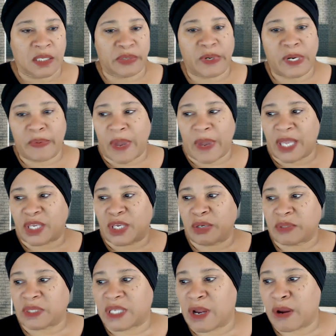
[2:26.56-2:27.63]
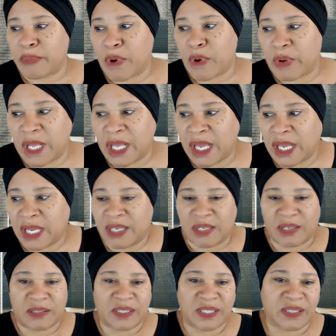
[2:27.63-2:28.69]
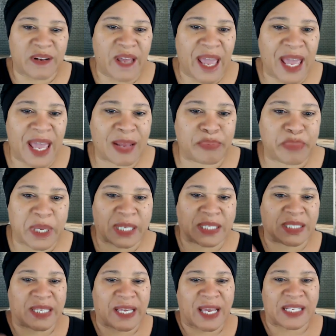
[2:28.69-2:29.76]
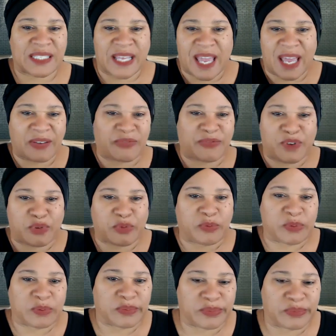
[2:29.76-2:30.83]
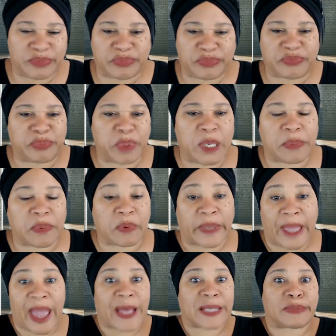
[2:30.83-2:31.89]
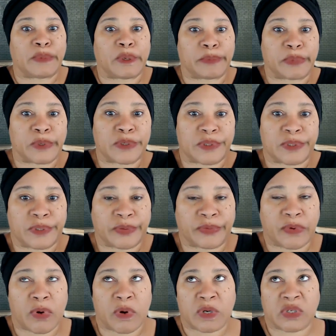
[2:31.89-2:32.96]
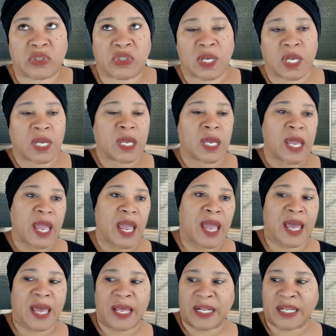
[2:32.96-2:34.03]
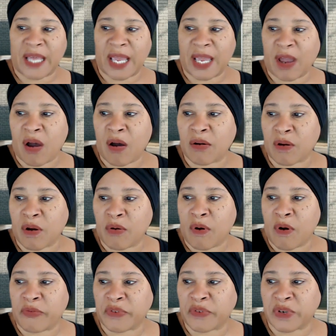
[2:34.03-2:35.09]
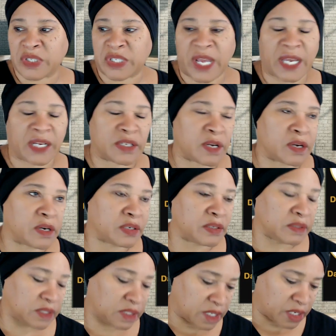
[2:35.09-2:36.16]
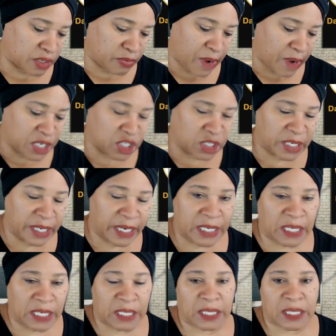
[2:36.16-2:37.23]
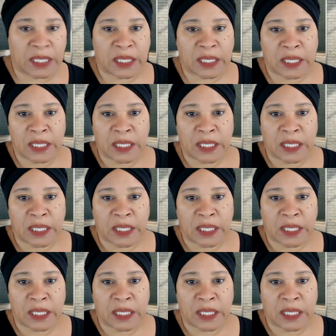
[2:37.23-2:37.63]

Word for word: So anyway, cute ceremony. You know, the little hand-picked guests, hand few people, cast members, of course. And they all go over and take turns congratulating